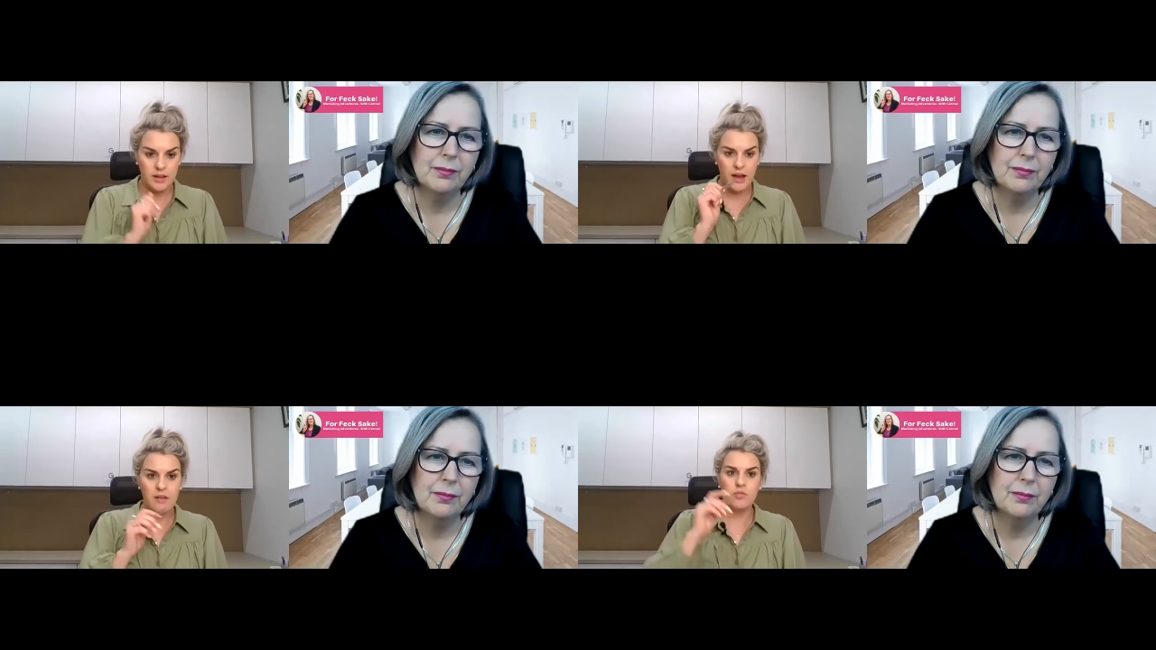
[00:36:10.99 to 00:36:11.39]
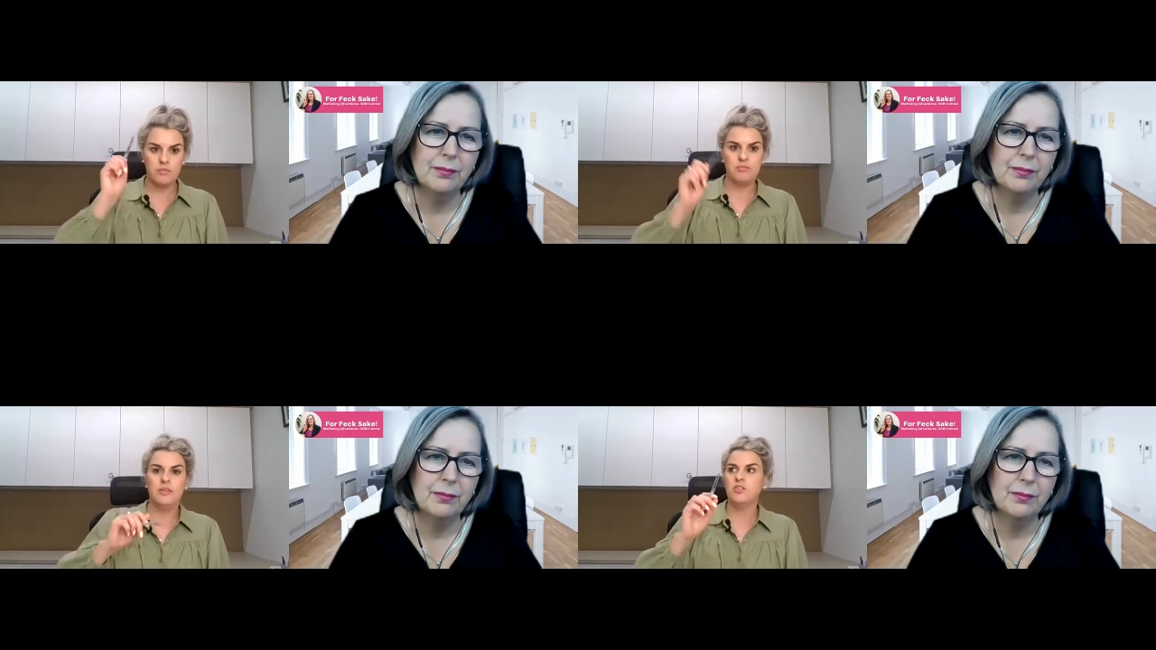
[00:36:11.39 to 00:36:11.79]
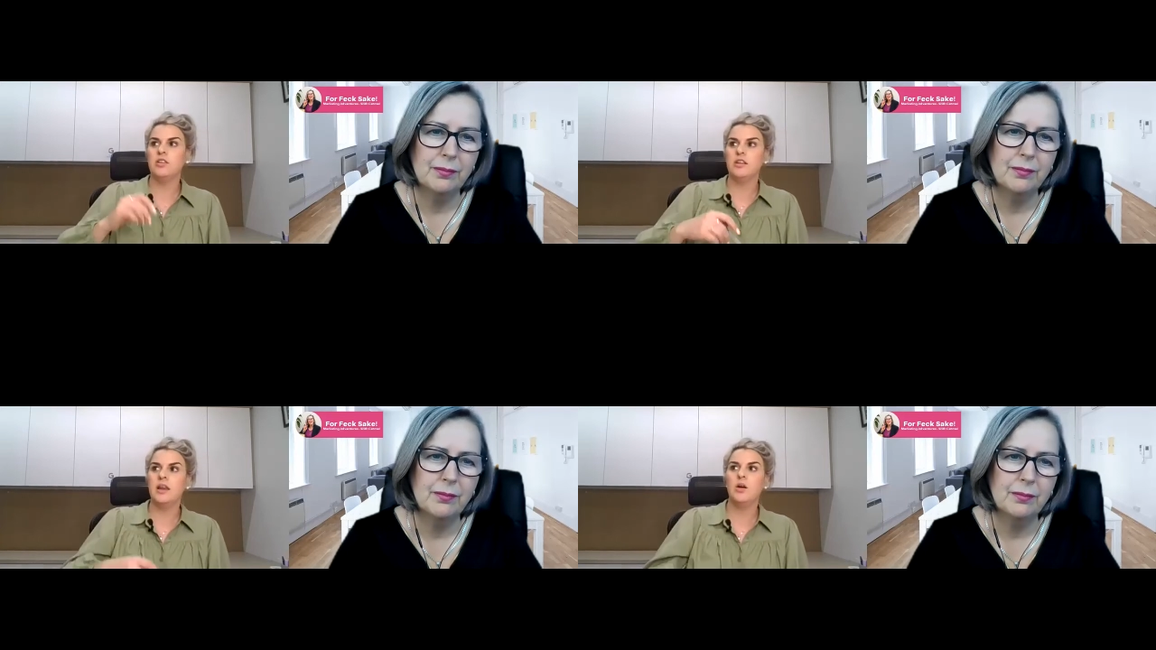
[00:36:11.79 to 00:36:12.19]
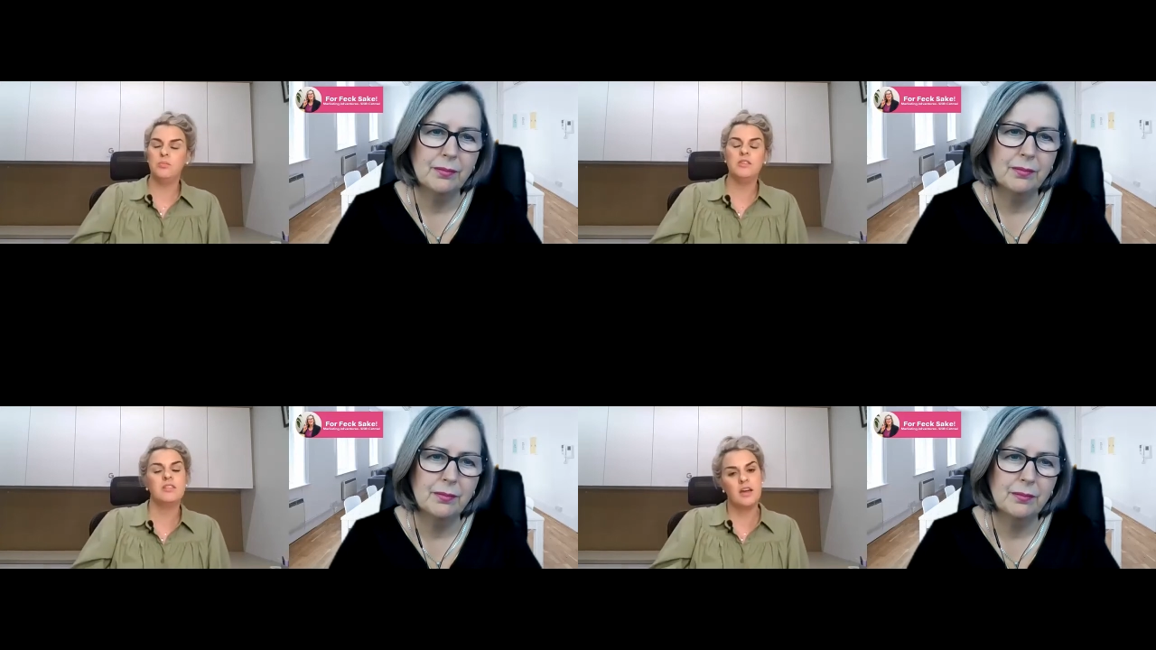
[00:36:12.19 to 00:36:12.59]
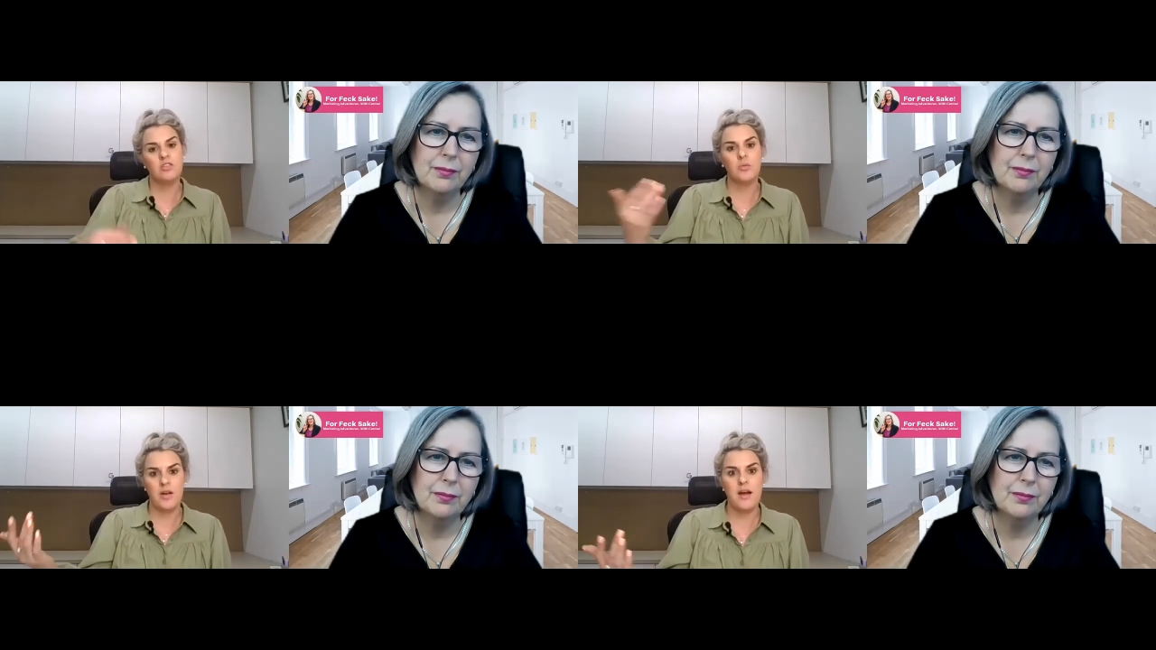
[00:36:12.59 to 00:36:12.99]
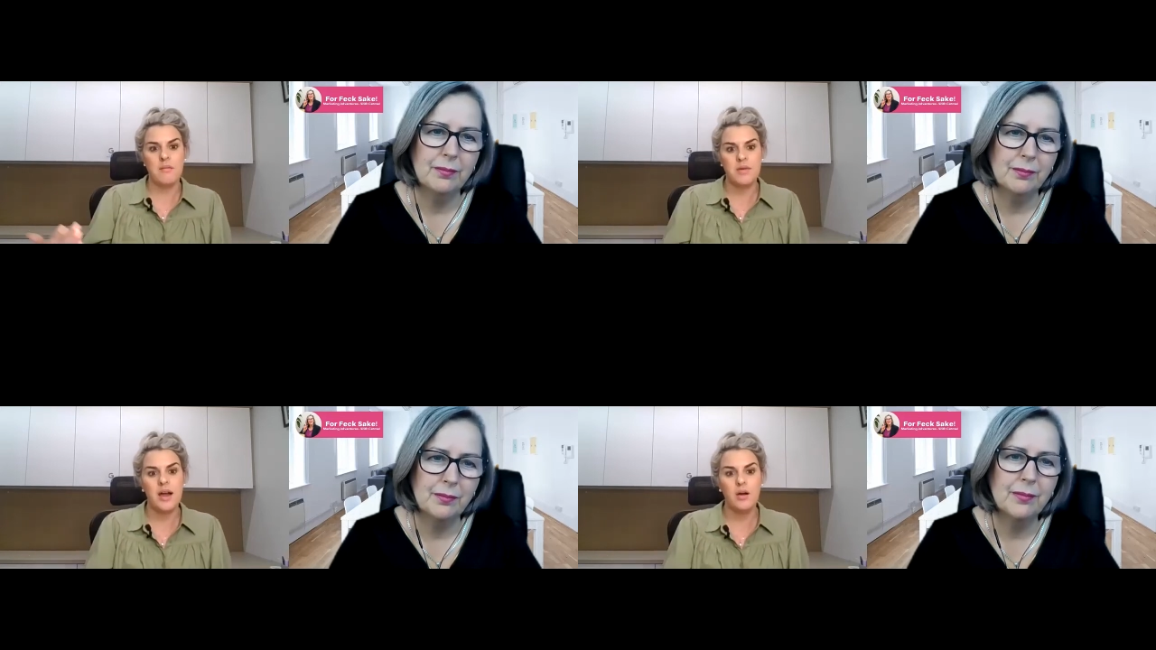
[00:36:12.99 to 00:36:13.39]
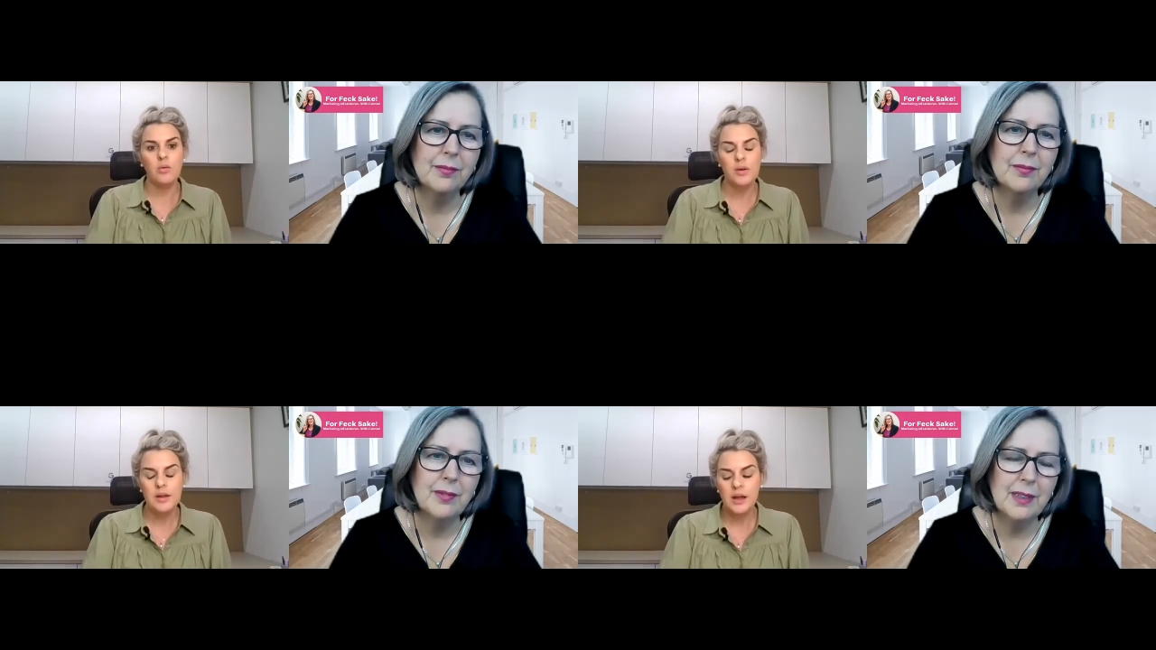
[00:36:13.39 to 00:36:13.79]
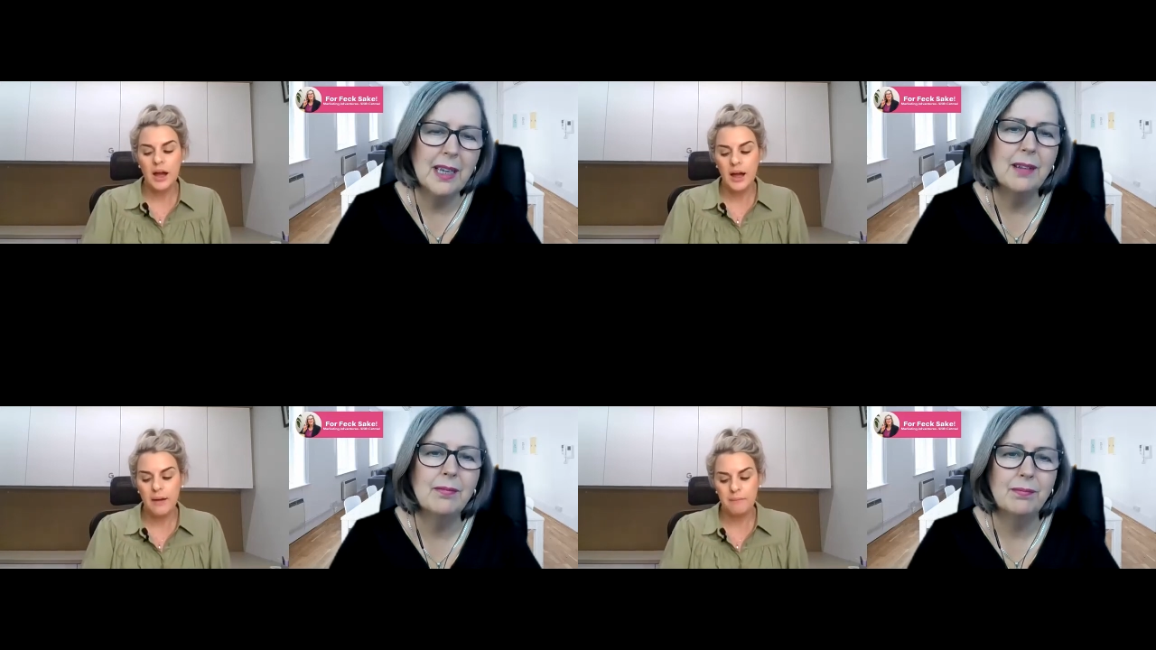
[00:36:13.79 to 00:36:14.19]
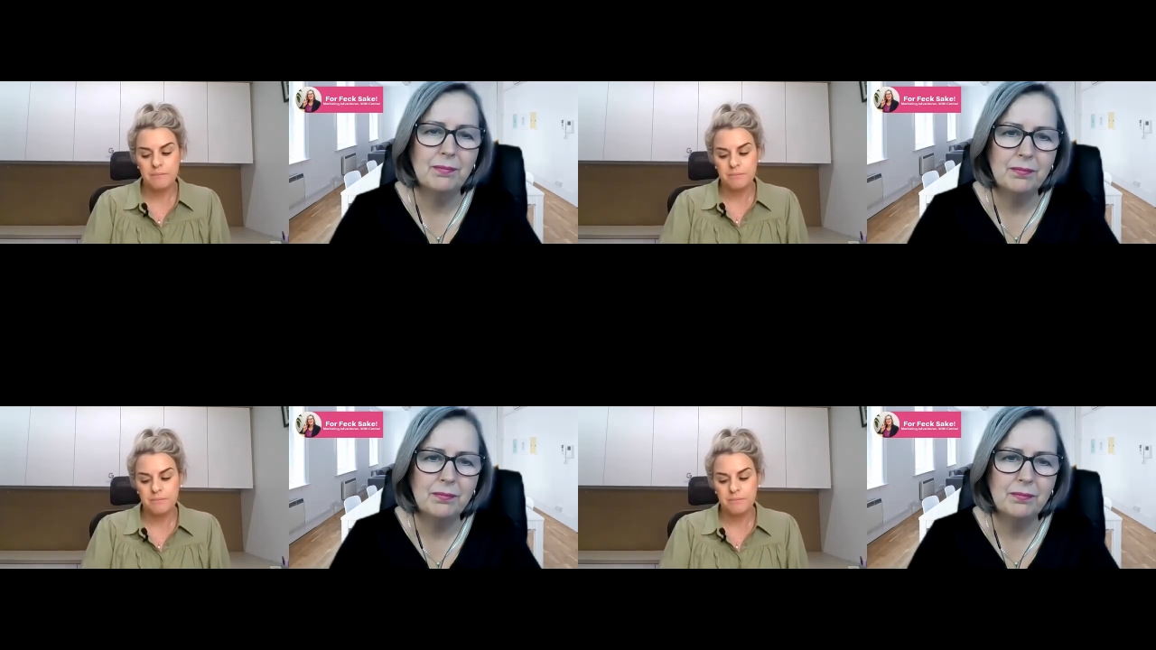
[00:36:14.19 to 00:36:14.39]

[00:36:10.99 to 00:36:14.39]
Speaker 1: have literally allowed me to get to where I am now. Yeah.